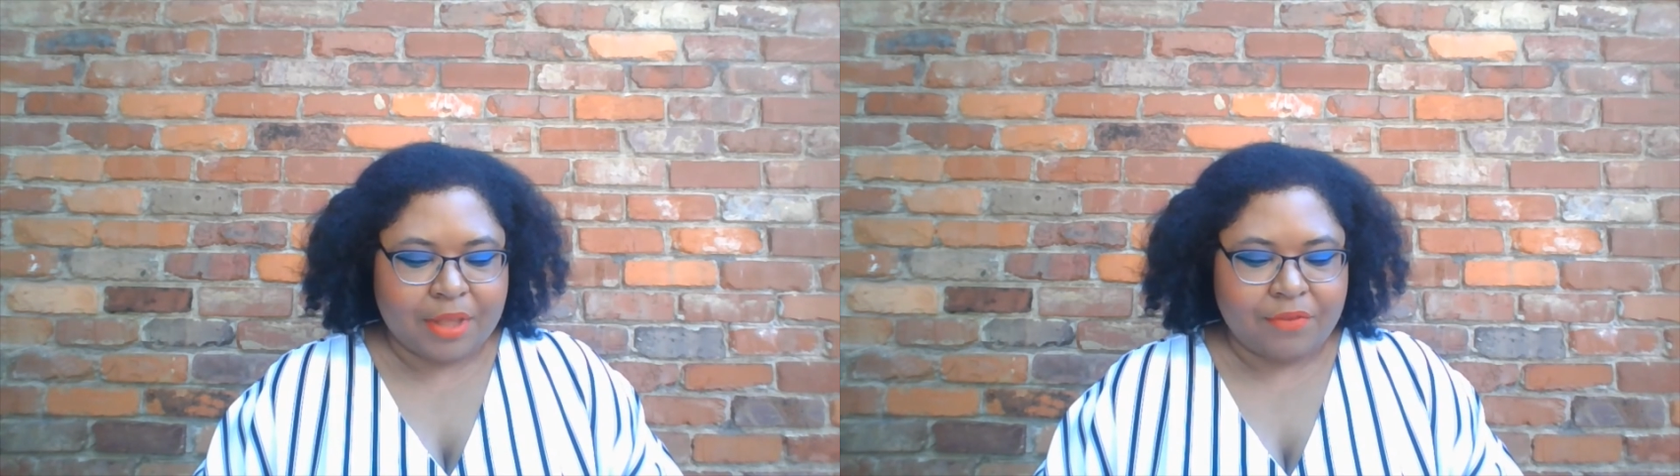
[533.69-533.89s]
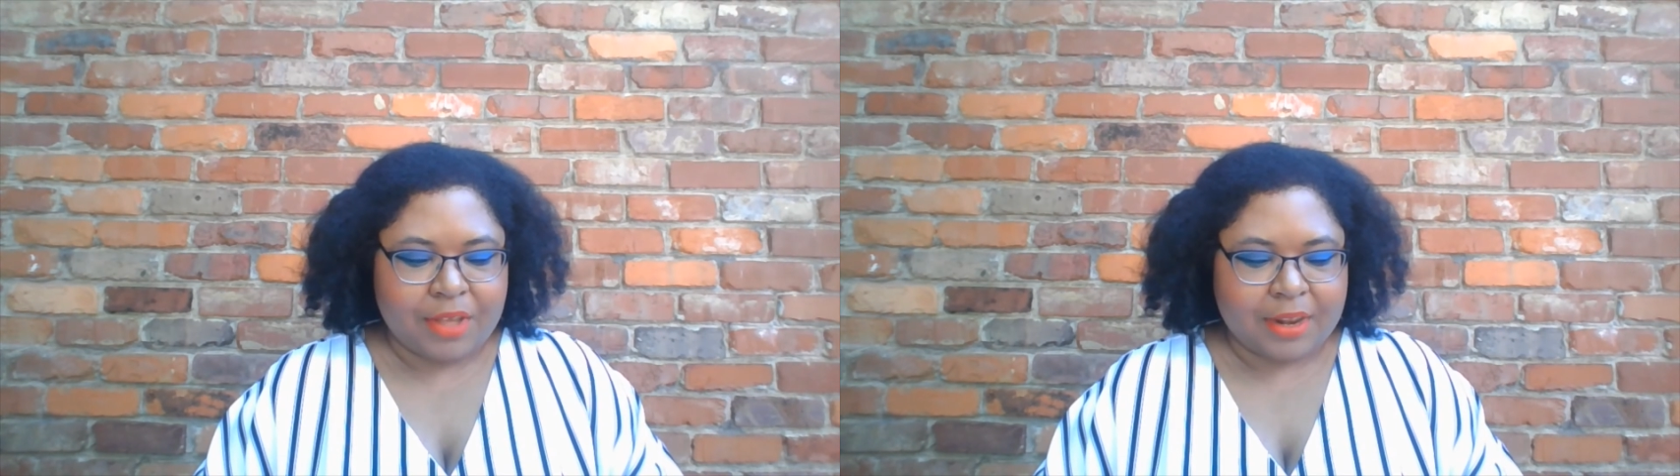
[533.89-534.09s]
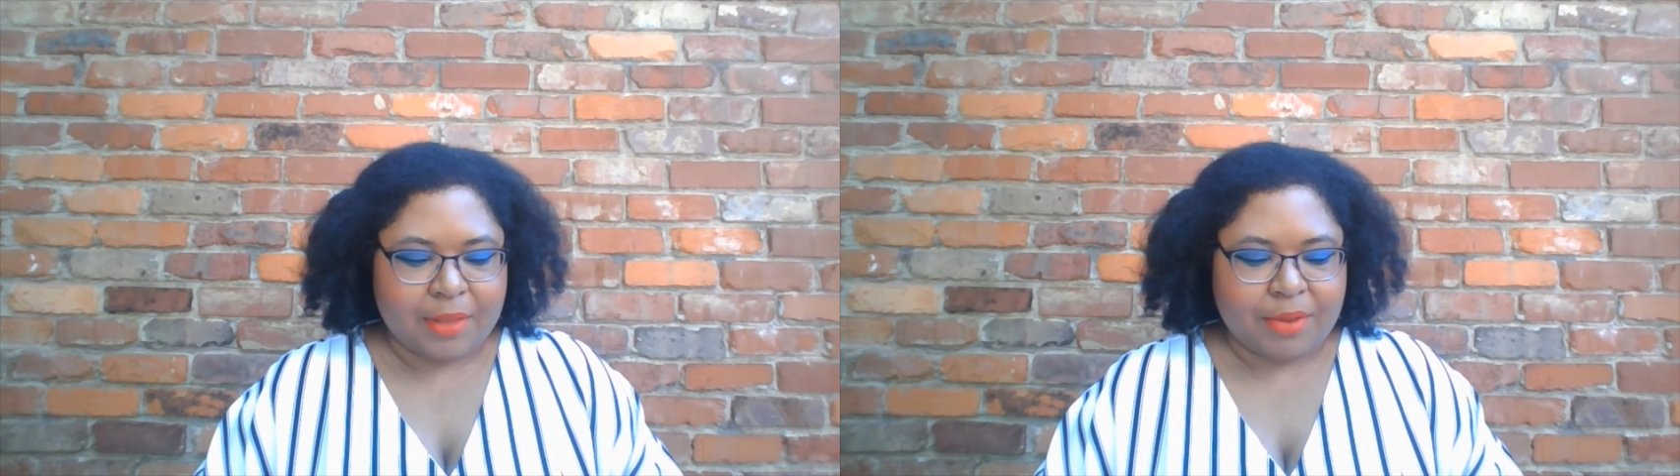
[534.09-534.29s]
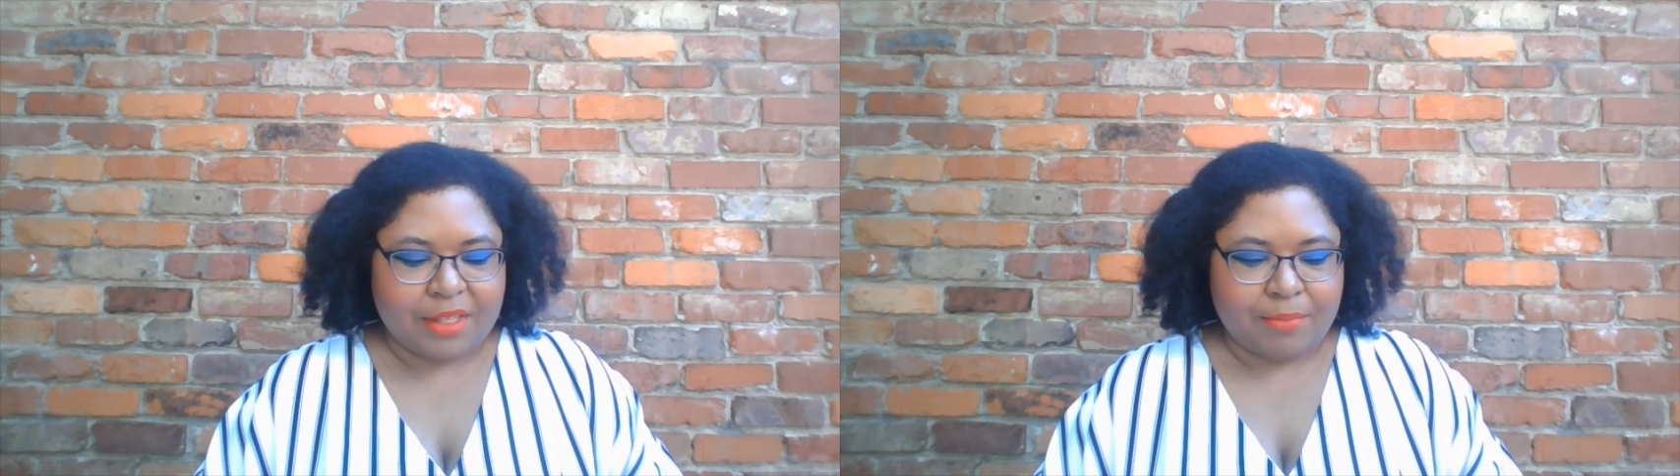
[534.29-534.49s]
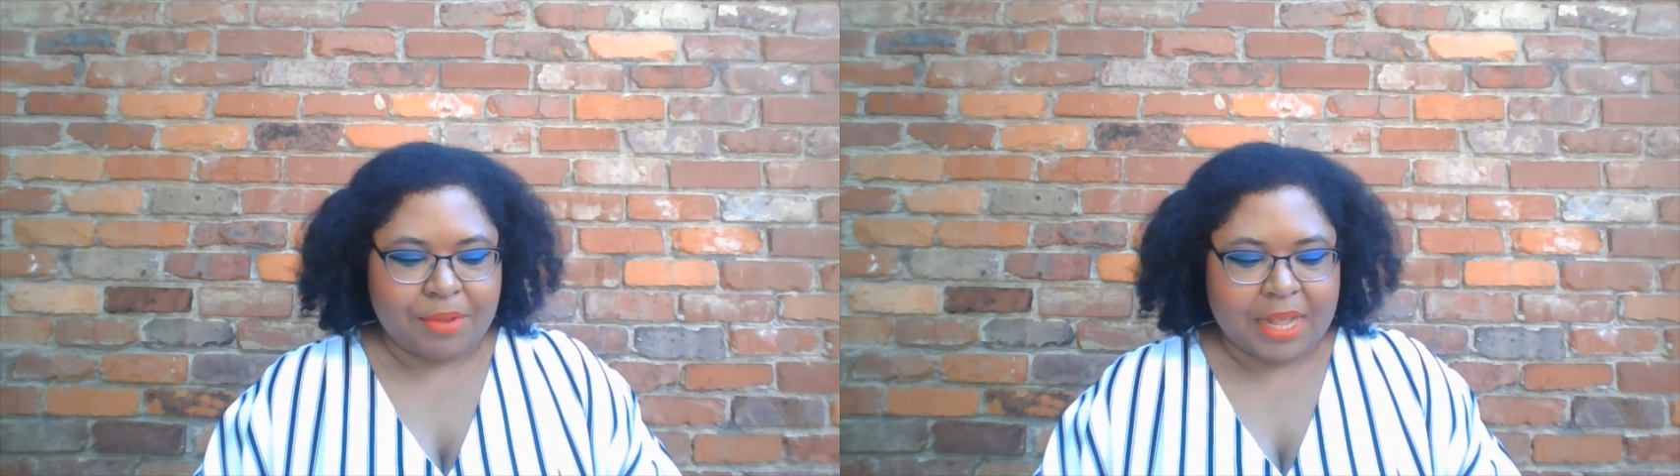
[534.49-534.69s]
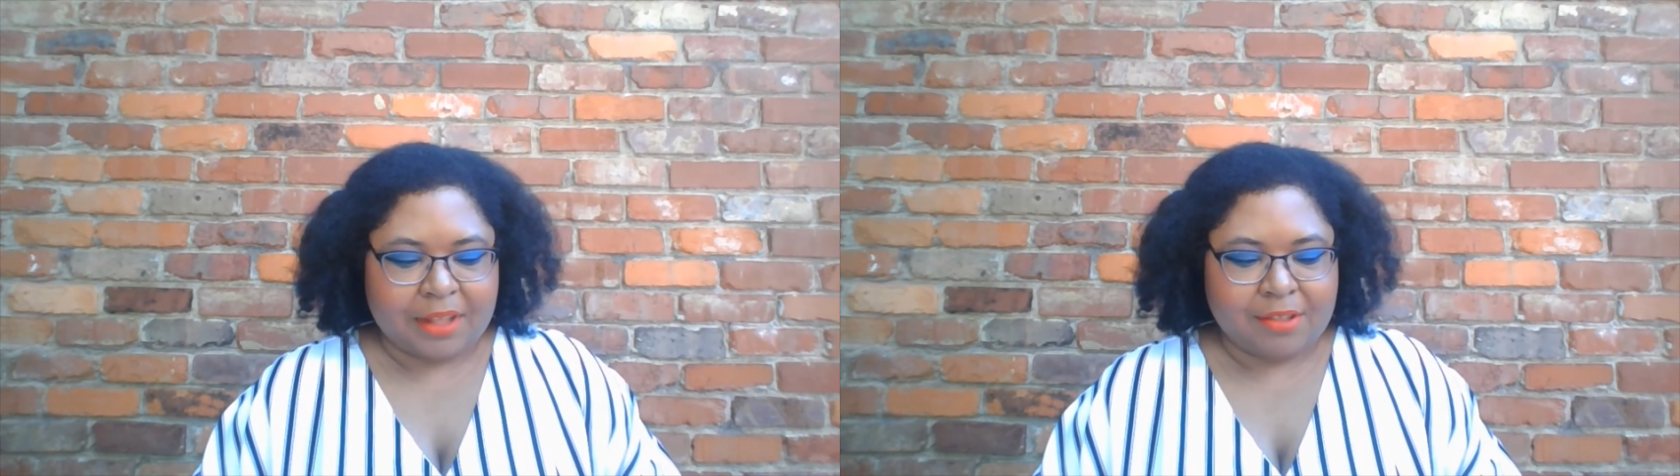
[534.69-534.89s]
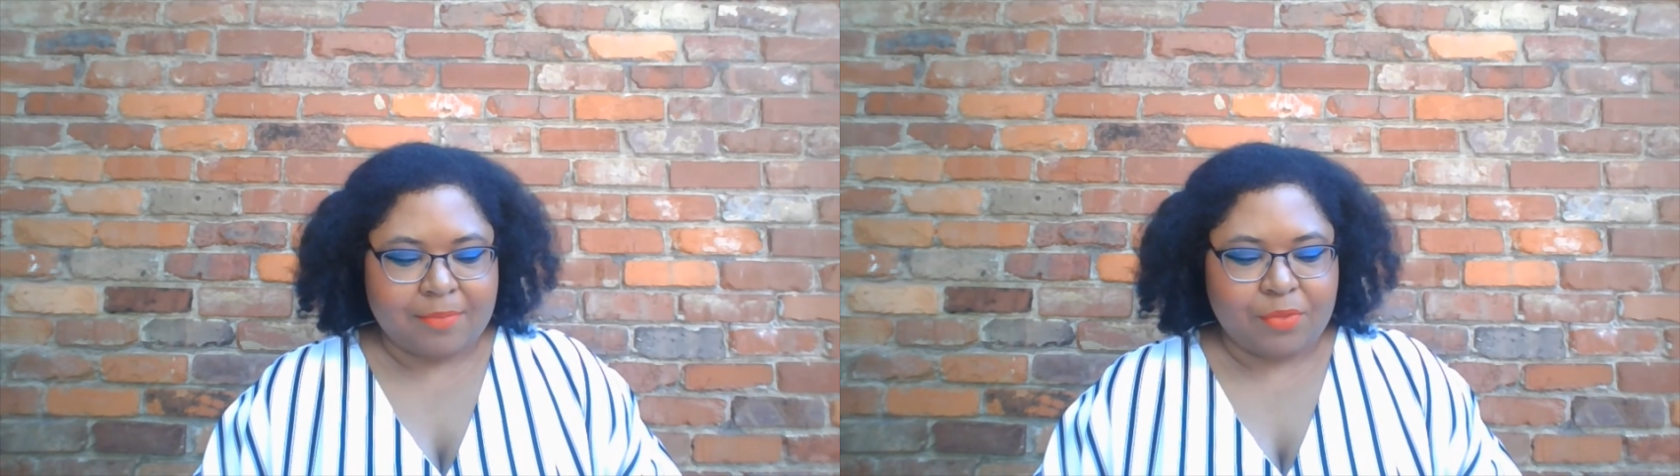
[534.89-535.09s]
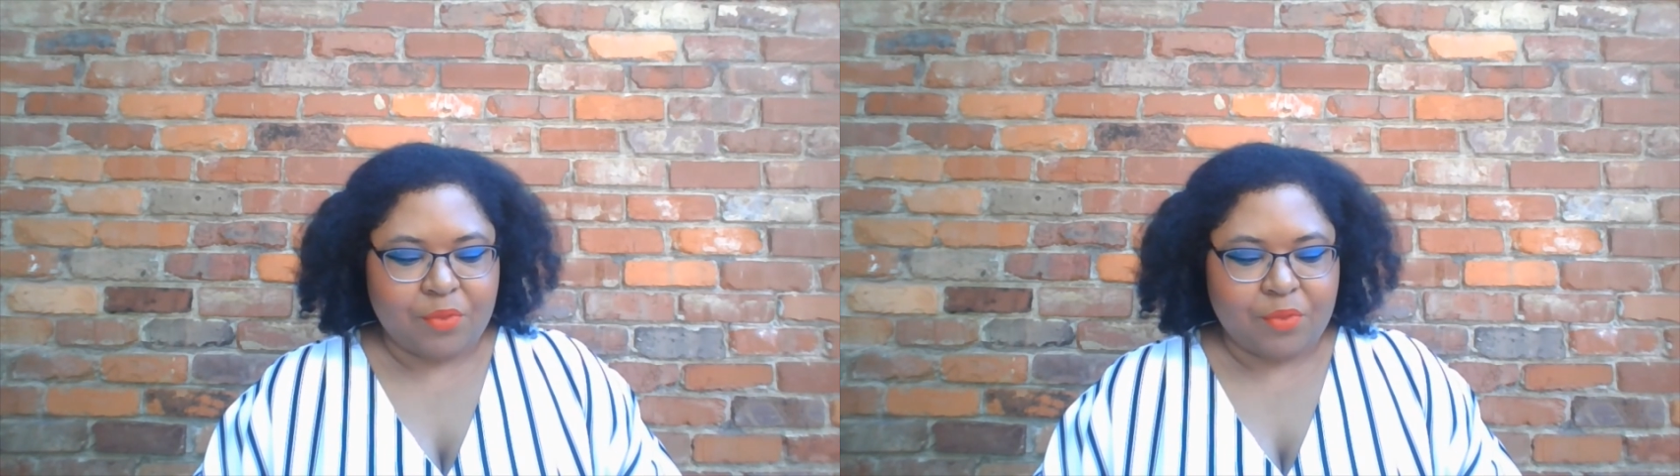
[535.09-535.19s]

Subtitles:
affected by the blast.